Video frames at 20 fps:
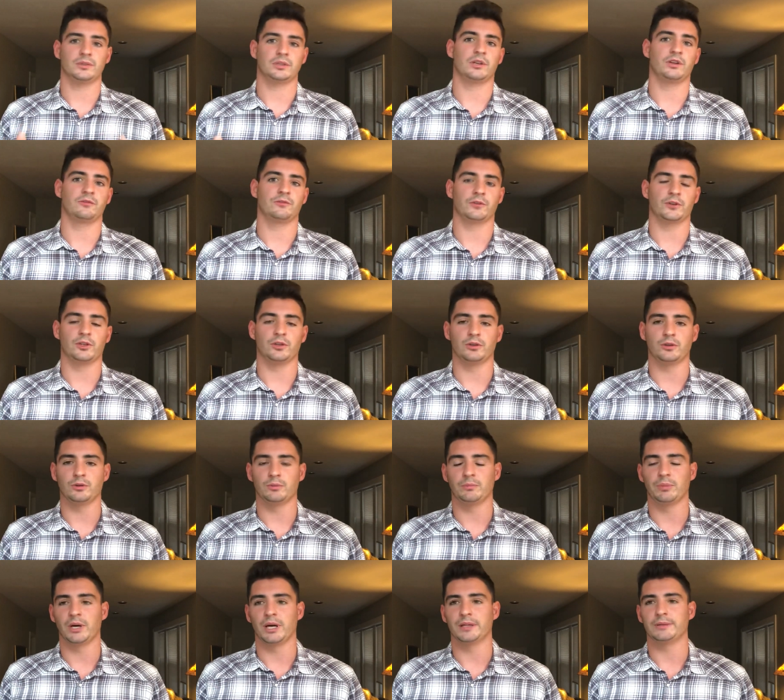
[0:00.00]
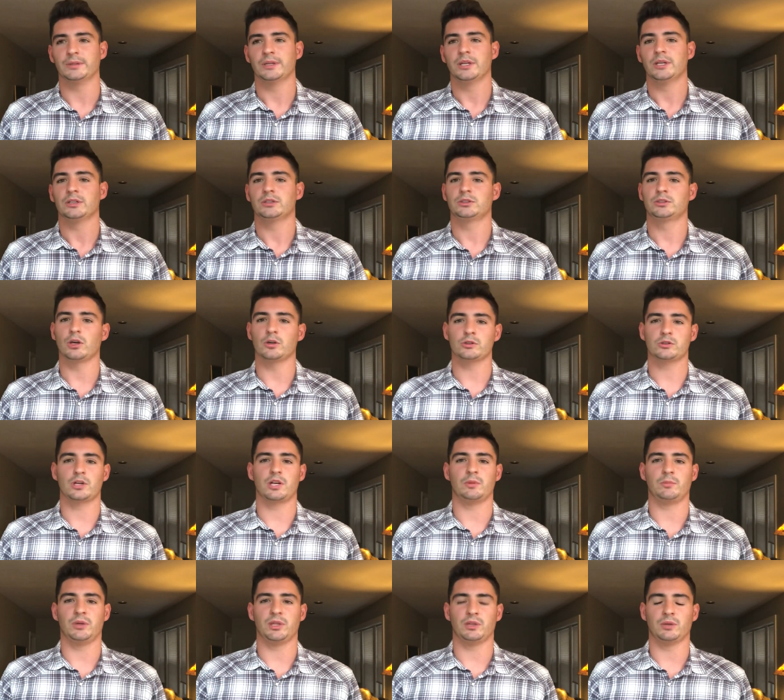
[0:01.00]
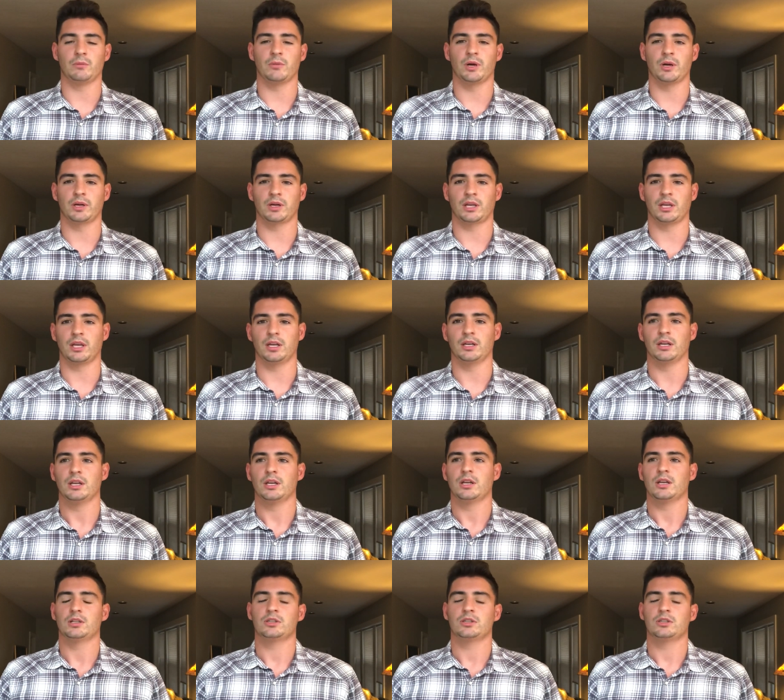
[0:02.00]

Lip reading: Good for you, but don't try to beat the market.